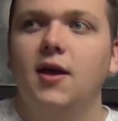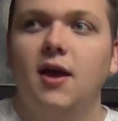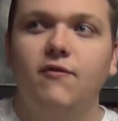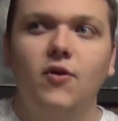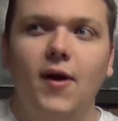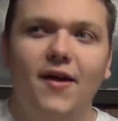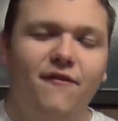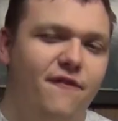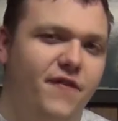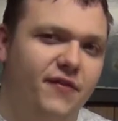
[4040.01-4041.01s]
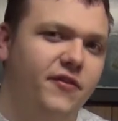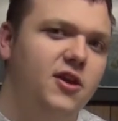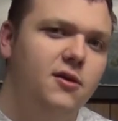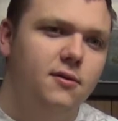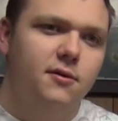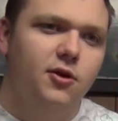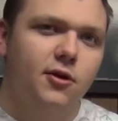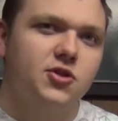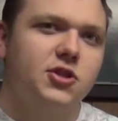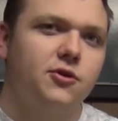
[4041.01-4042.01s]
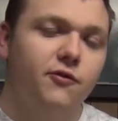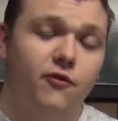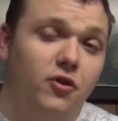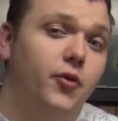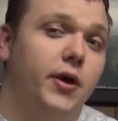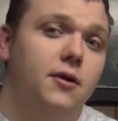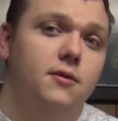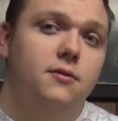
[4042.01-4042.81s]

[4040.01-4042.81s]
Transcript: If you have 50, you're considered fluent.